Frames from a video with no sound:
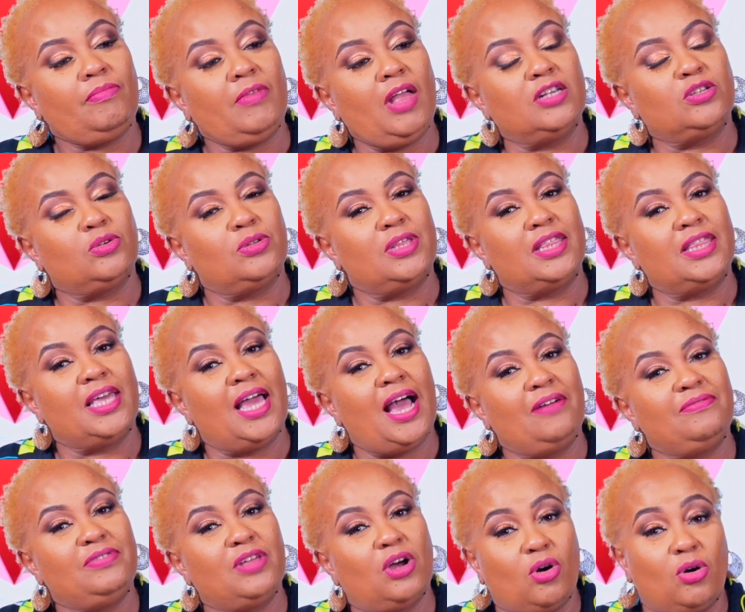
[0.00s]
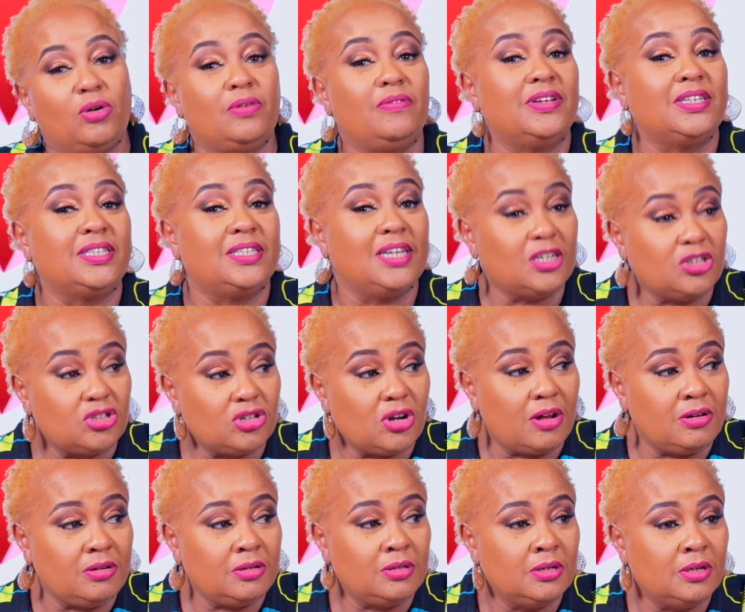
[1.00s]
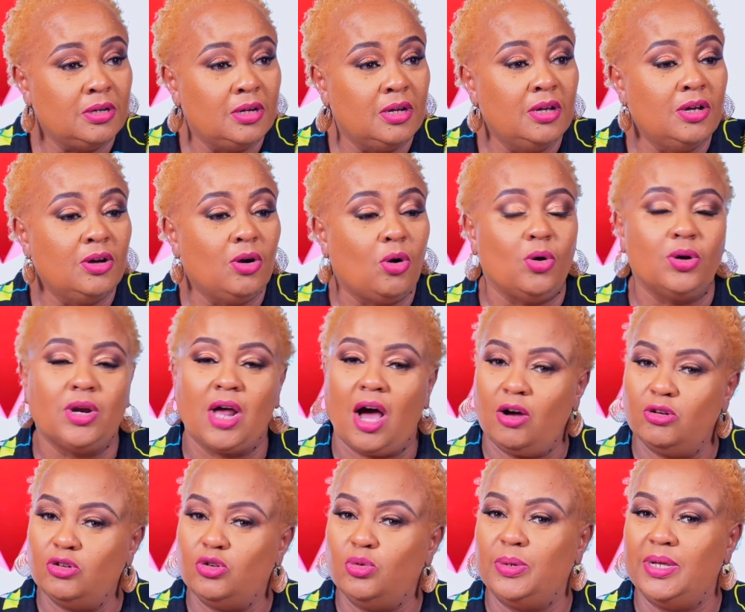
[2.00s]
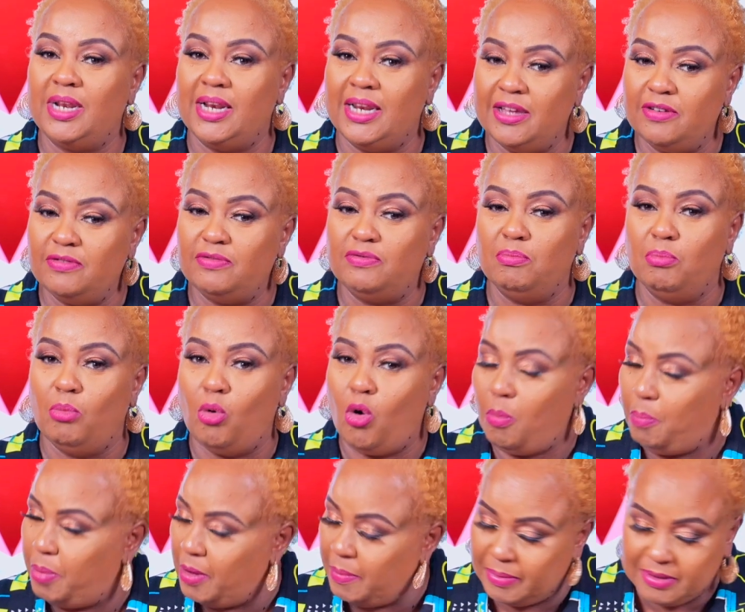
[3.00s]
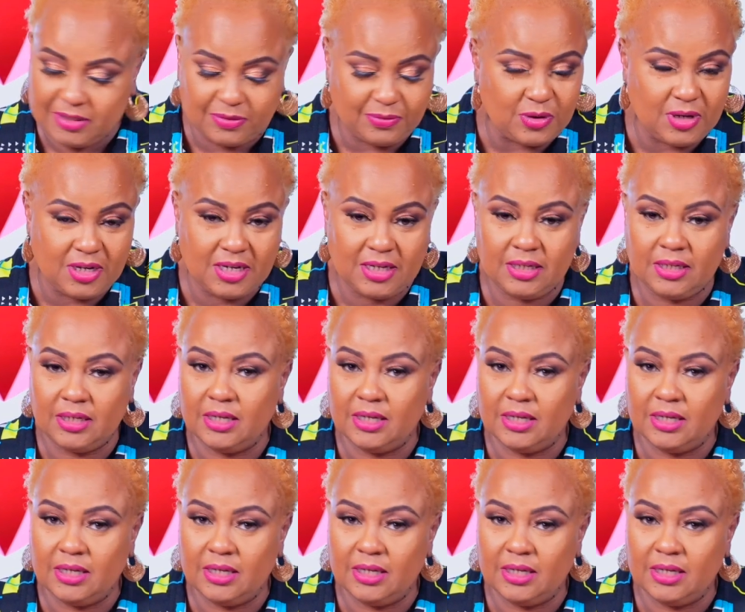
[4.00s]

so that they have the conversation on how do we live more purposefully,